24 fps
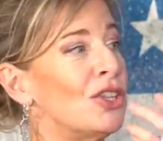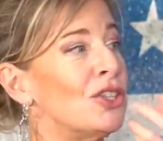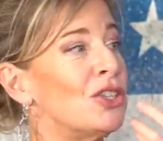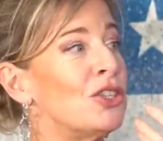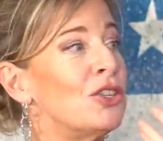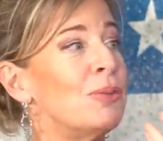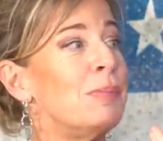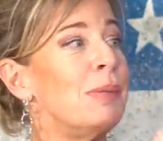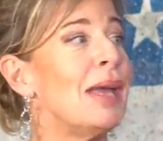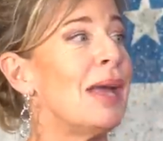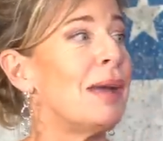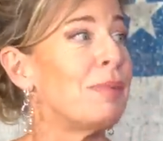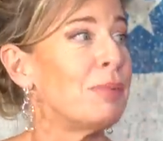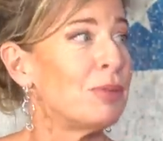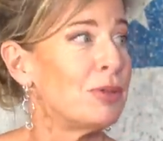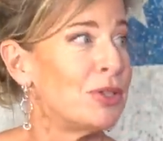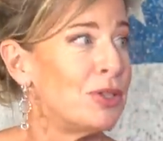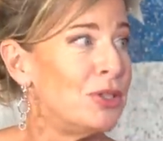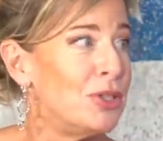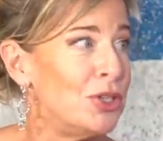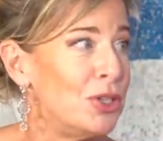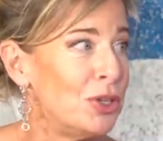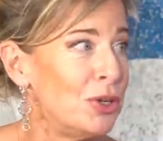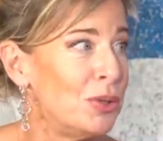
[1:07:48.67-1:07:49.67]
to be able
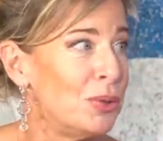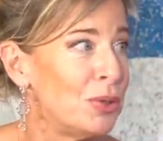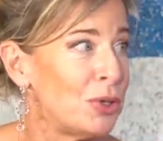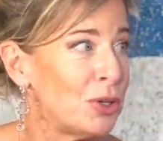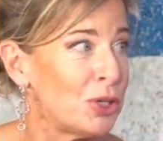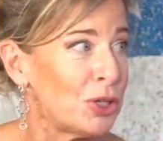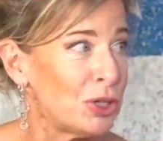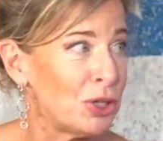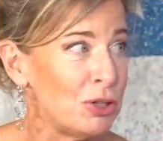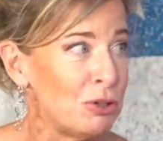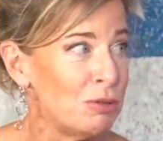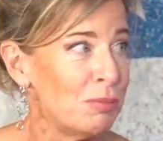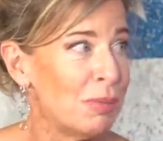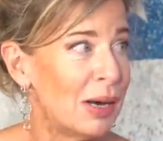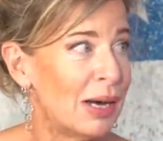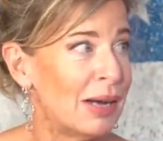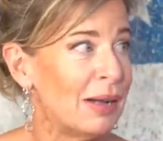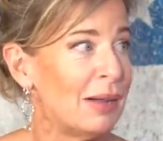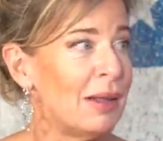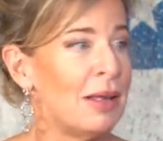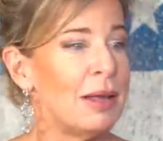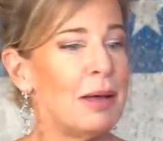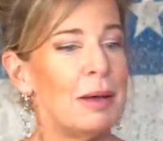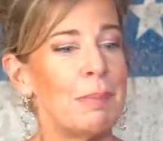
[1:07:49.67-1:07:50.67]
to do
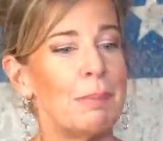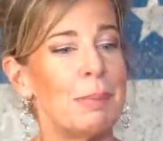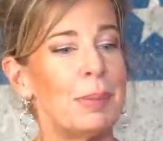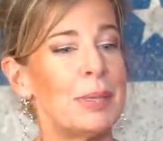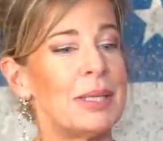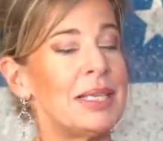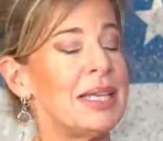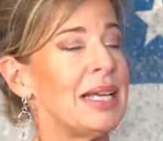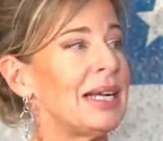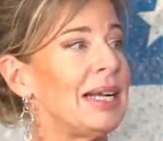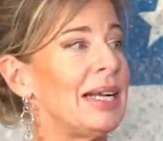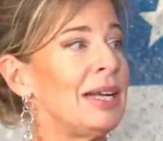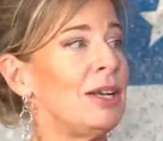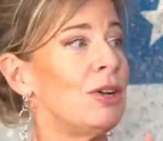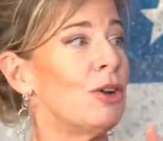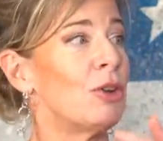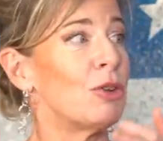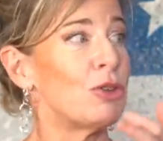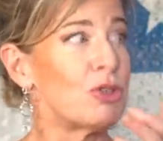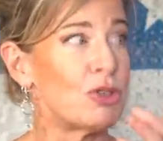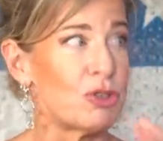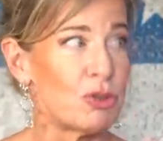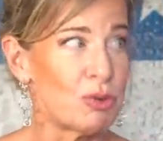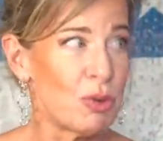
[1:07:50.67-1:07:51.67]
humour, particularly
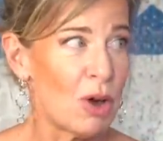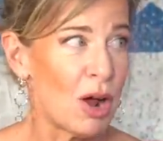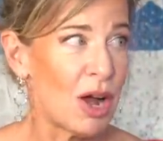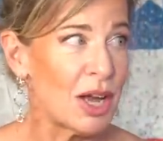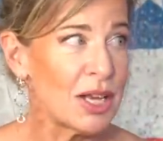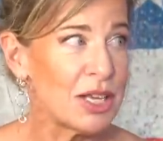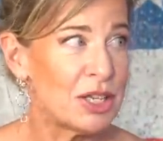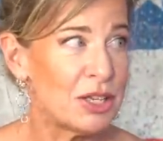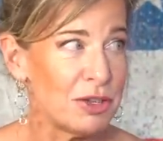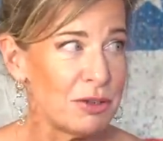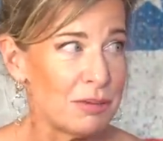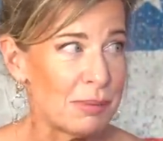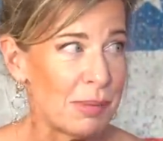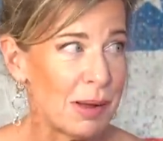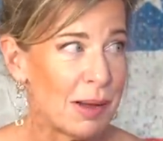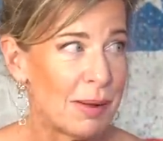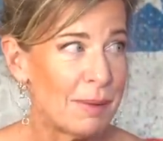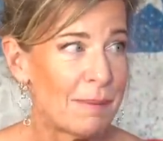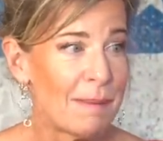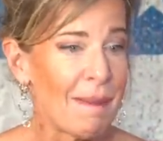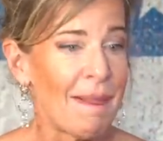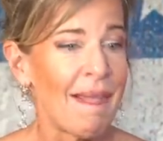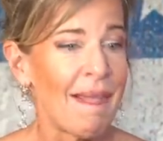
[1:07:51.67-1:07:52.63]
not dry humour.